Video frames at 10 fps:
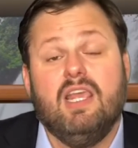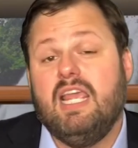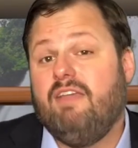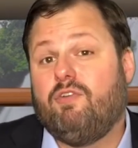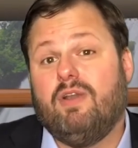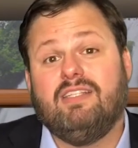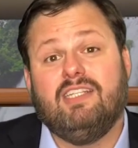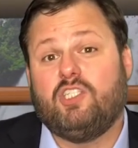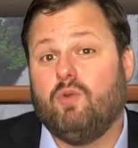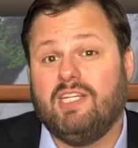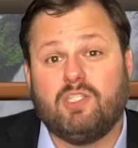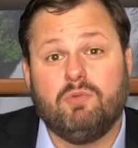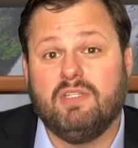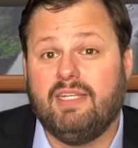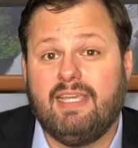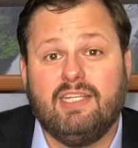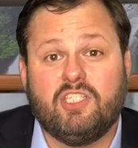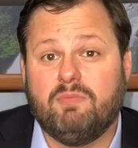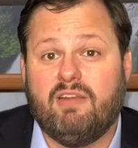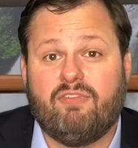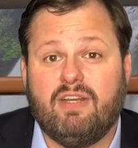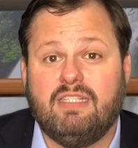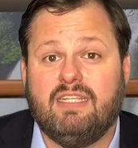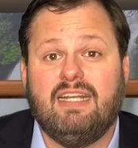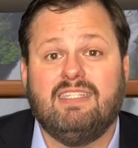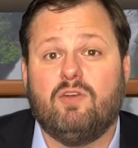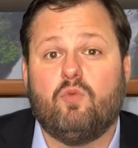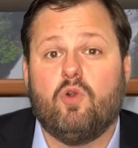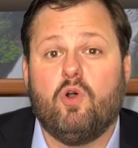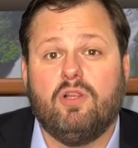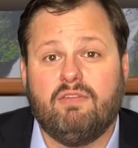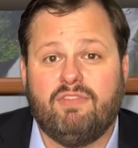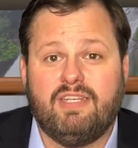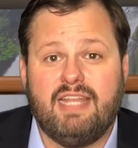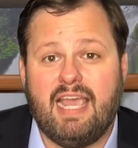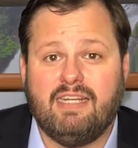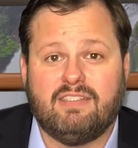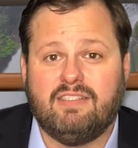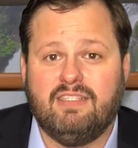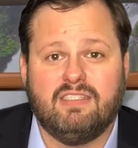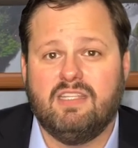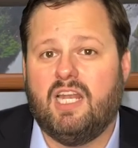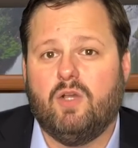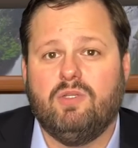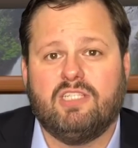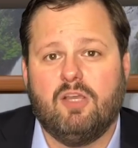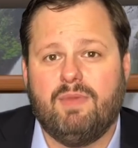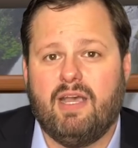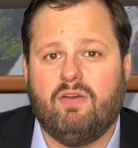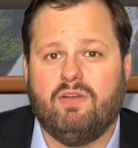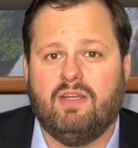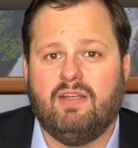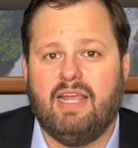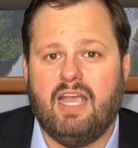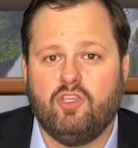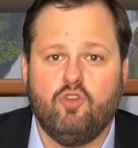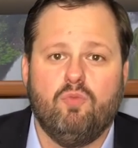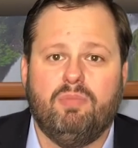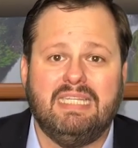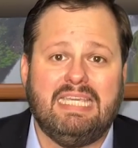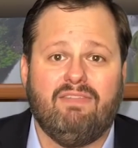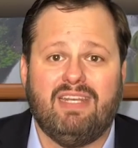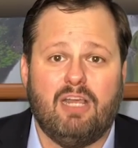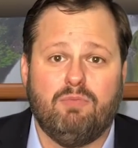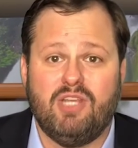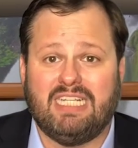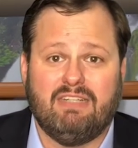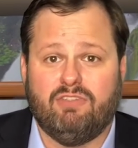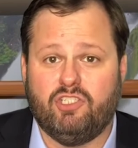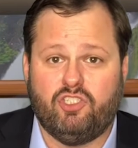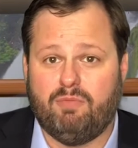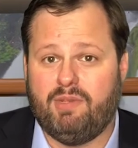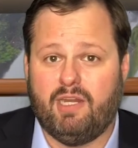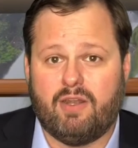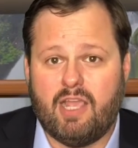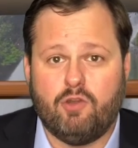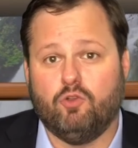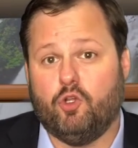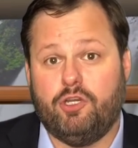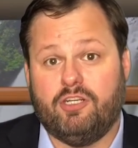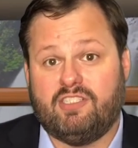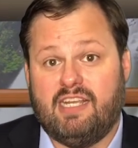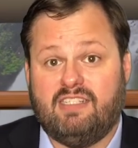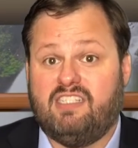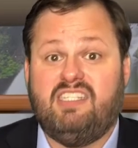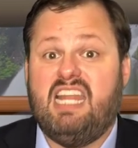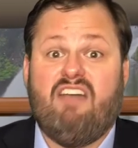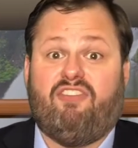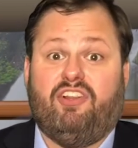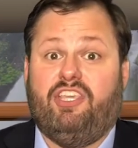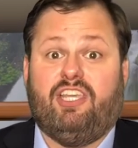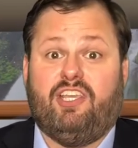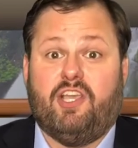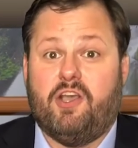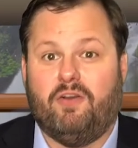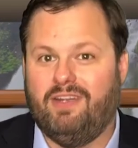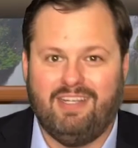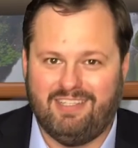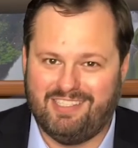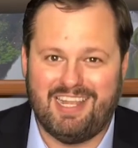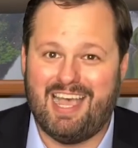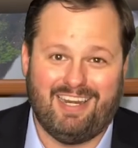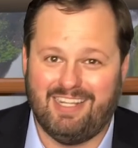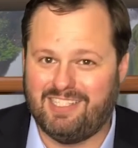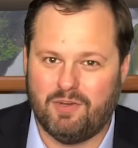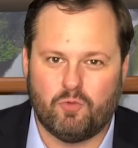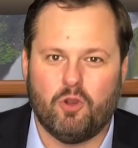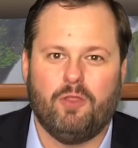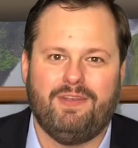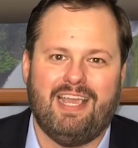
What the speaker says: if you're in a situation with litigation, my friends, it is a roll of the dice. It does not always come out how you believe it objectively should be or how your lawyer says it's definitely going to go. It does not. It's a roll of the